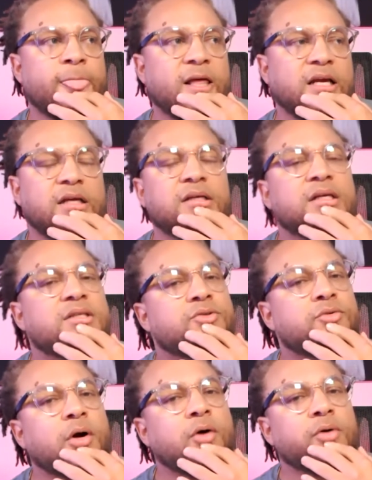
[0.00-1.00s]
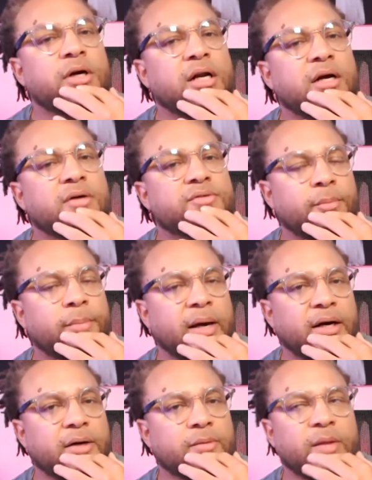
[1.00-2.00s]
He's grown enough to know
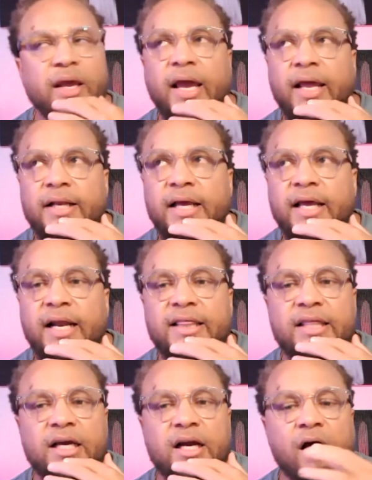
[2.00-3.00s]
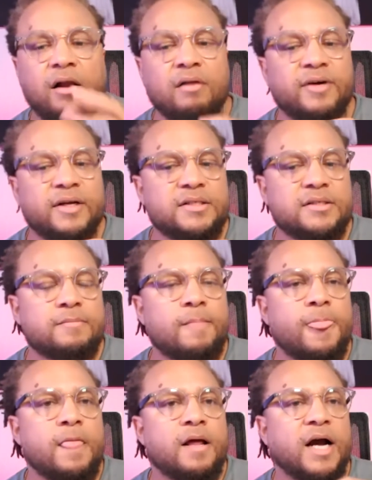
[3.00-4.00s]
better, and and I think all of us,
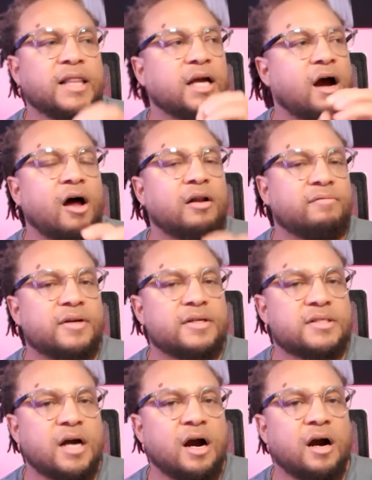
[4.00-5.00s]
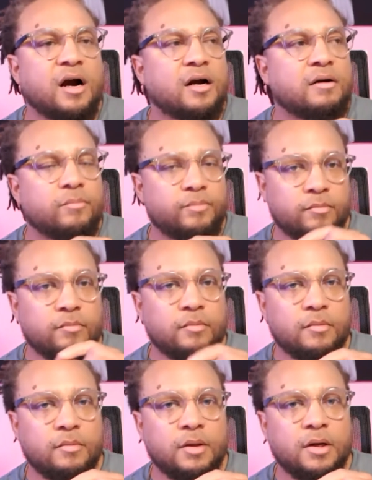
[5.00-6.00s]
I think all of us are
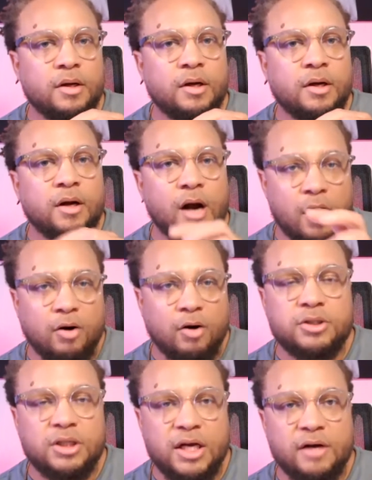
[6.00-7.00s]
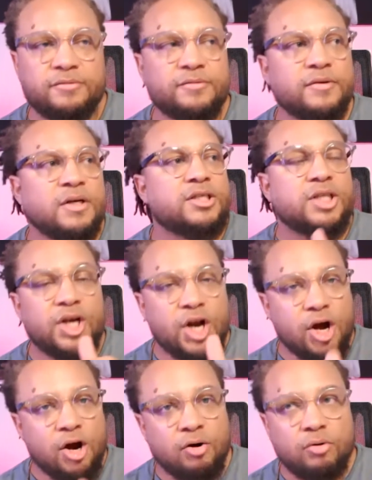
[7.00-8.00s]
are old enough to
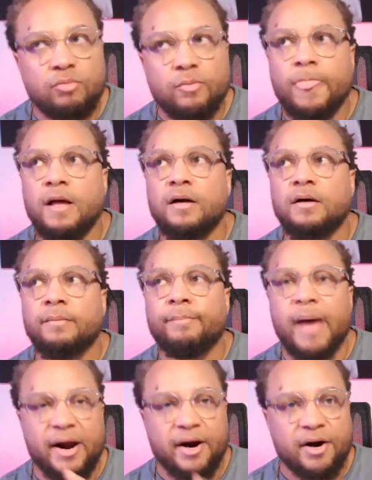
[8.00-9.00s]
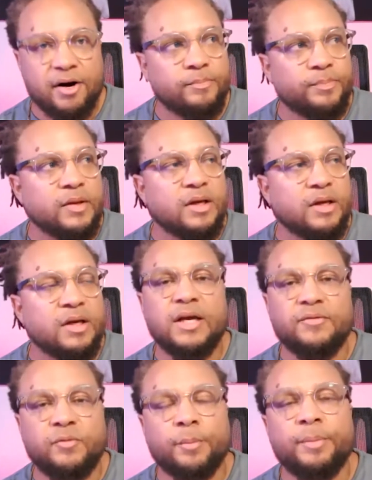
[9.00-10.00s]
know better
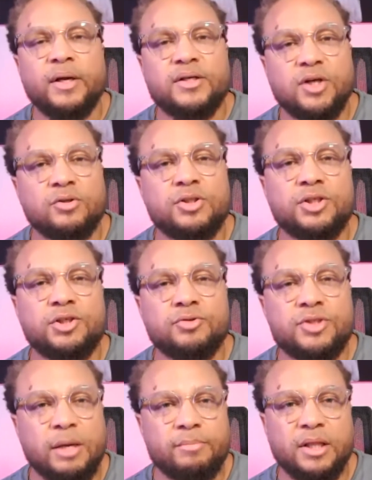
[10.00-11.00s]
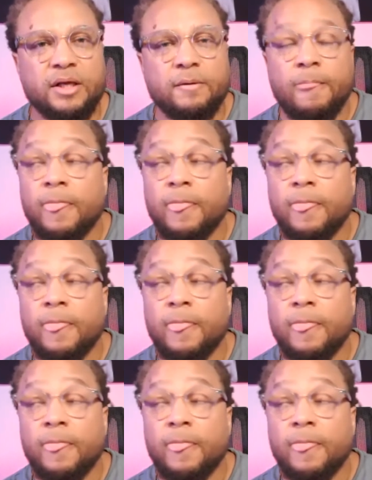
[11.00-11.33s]
if we're being told to do something